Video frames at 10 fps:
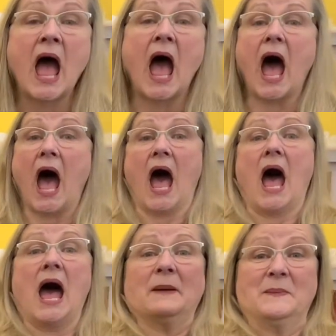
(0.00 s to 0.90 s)

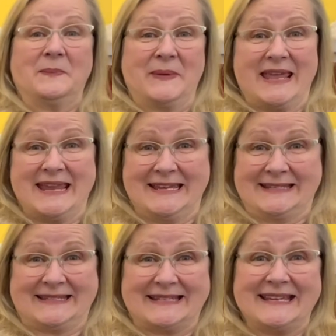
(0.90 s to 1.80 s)
A big
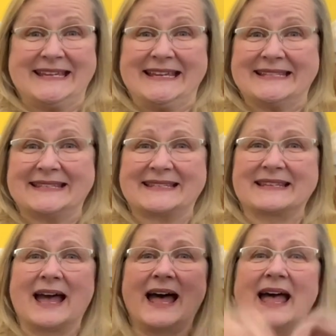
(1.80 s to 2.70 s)
sea
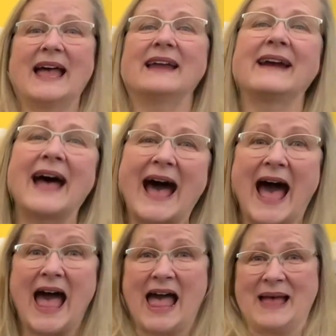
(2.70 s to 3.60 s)
star,
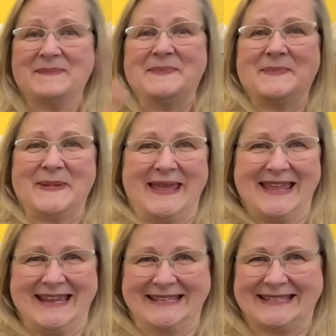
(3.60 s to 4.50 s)
a
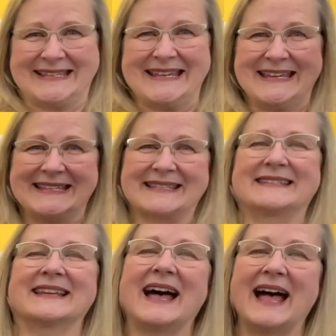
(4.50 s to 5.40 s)
big sea
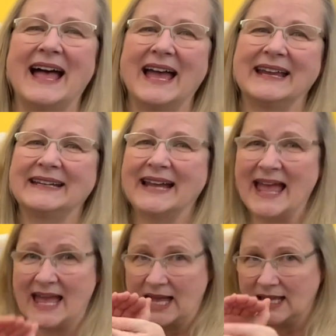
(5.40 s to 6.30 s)
star,
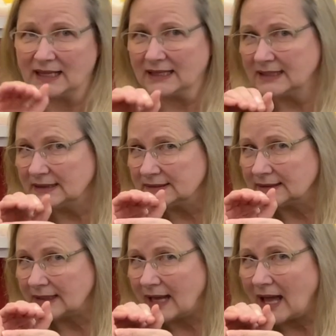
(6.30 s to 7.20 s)
a little
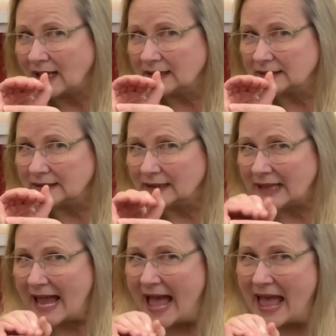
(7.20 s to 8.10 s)
cuddle
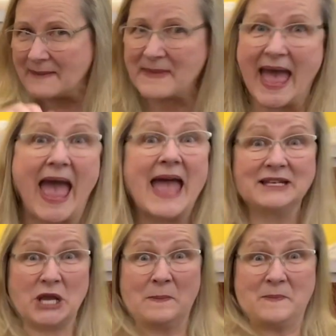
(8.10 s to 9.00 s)
clam and
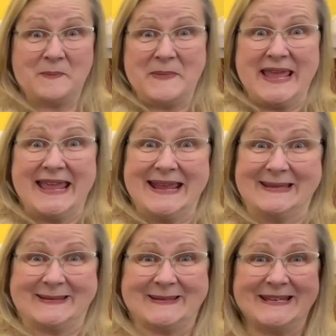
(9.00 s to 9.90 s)
a big
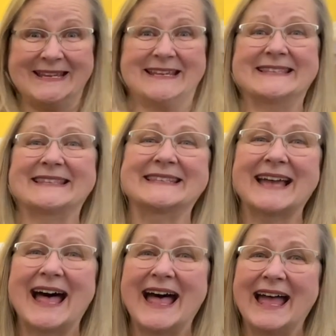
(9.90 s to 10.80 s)
sea
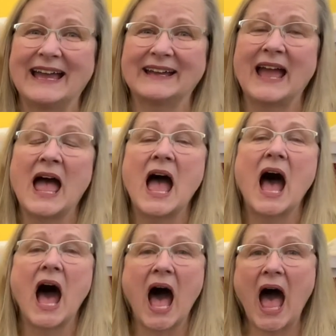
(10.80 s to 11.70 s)
star,
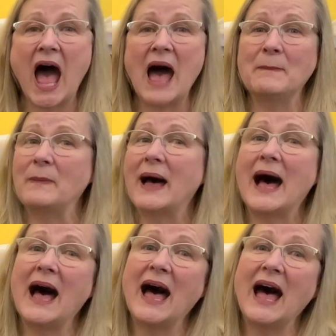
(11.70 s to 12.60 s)
a
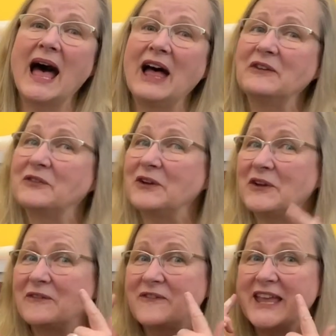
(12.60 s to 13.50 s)
puffer
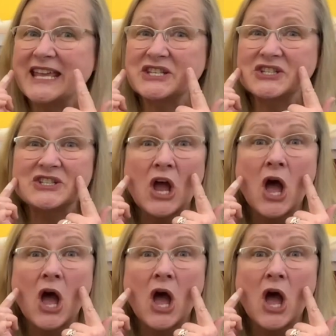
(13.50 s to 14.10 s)
fish,